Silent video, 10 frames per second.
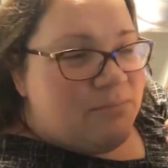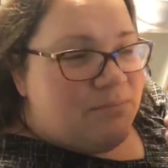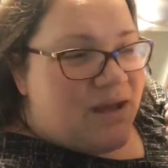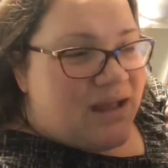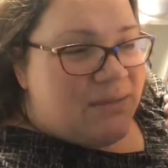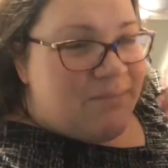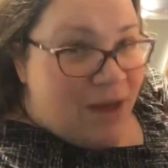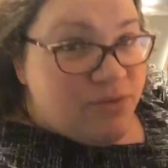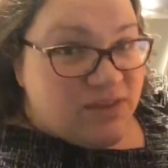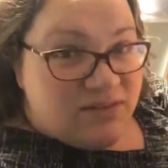My
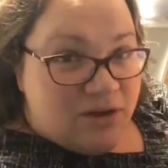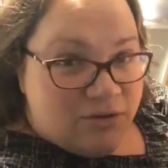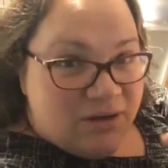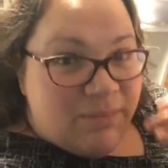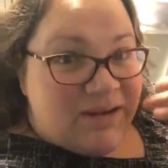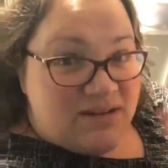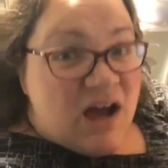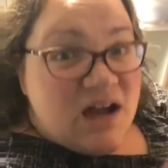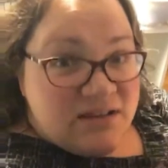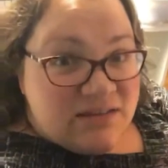mouth is hungry. My
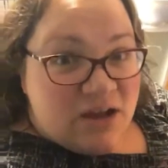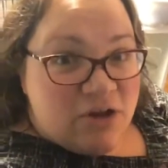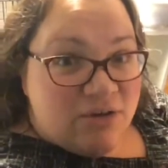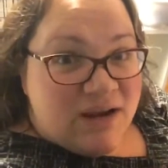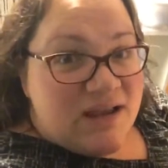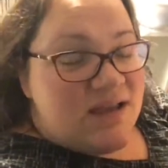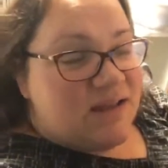tongue is hungry.